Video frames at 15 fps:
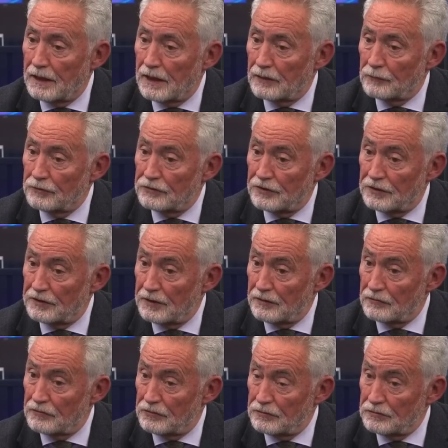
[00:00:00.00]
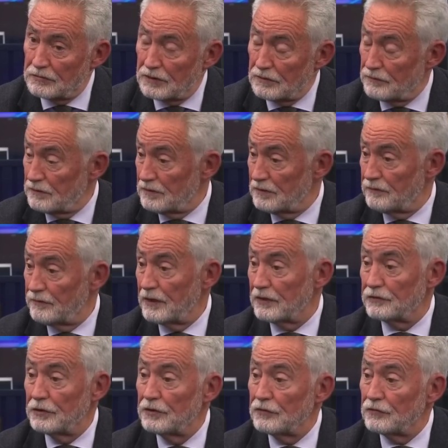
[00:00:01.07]
And we set out to give the
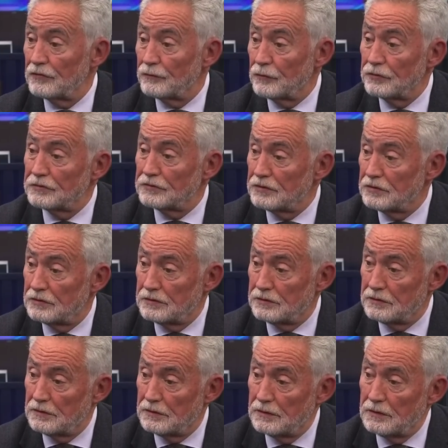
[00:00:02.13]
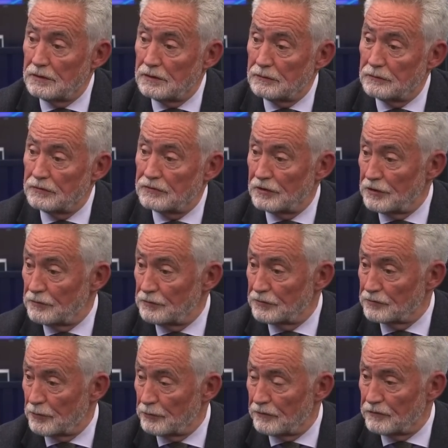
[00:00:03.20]
vaccine injured a voice, which I hope
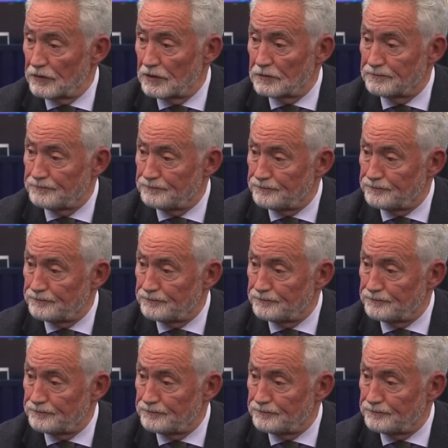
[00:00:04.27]
is what we've done.